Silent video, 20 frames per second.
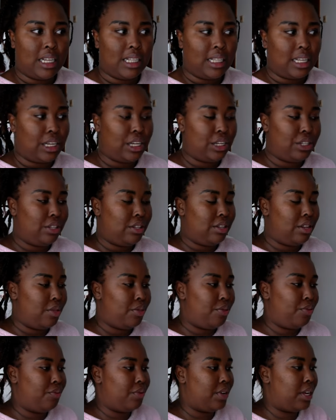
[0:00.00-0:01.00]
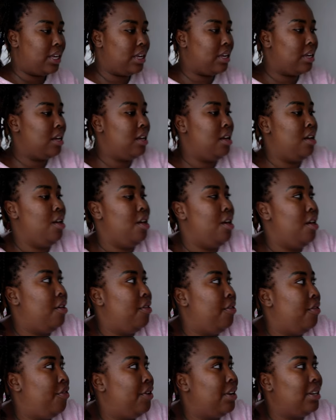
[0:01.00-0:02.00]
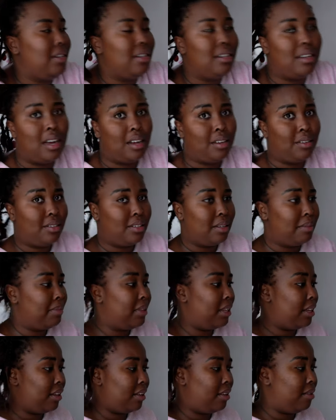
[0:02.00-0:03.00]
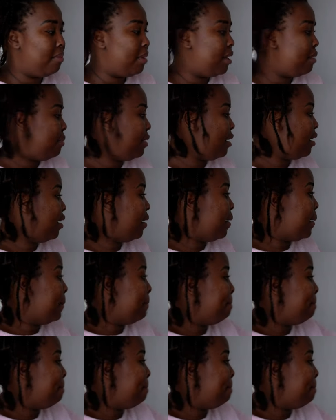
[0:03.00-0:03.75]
At 3:39 or something, maybe.